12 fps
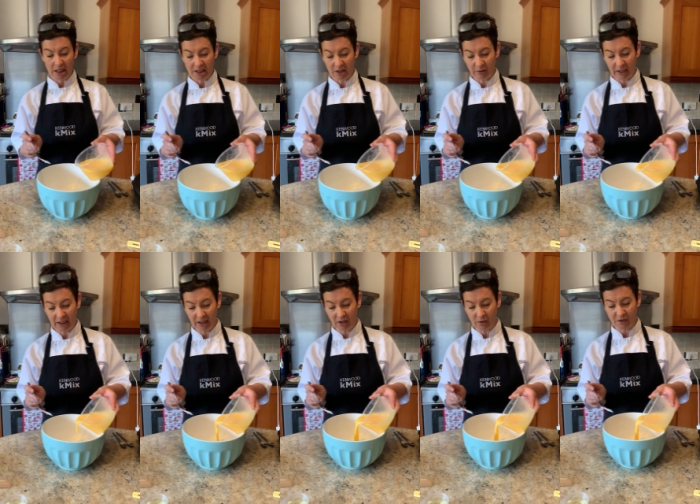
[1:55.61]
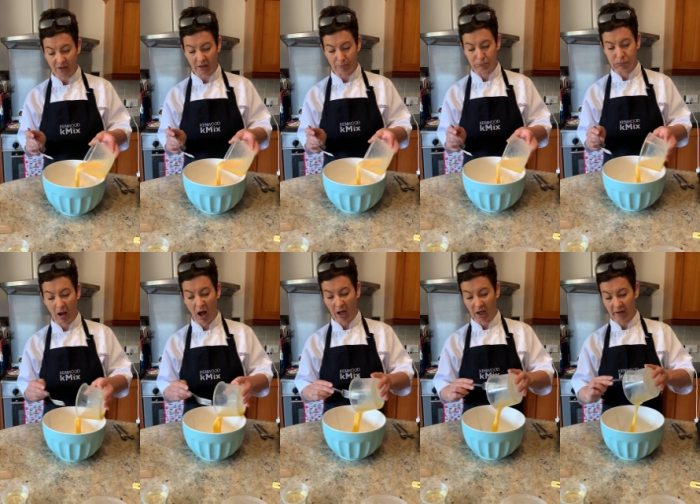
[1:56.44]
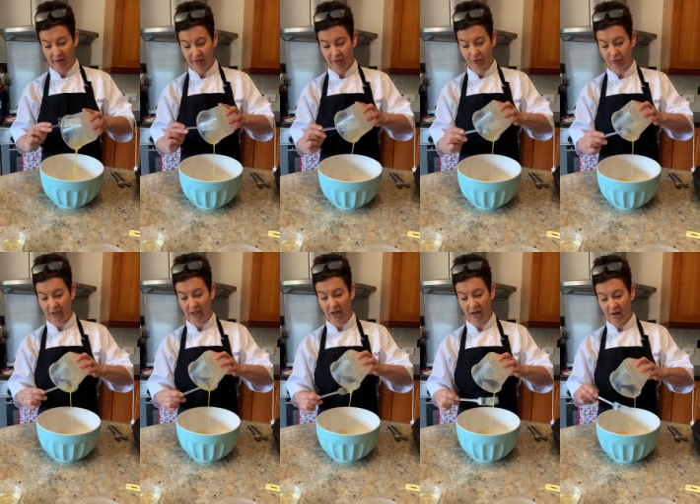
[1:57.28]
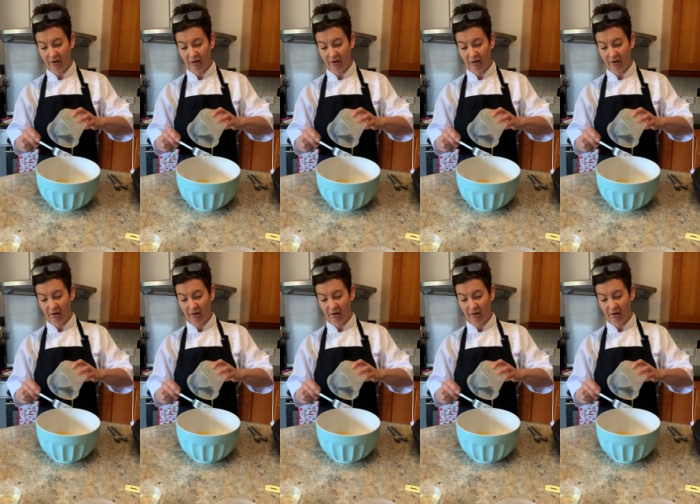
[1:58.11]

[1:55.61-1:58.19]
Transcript: So in goes our bok, three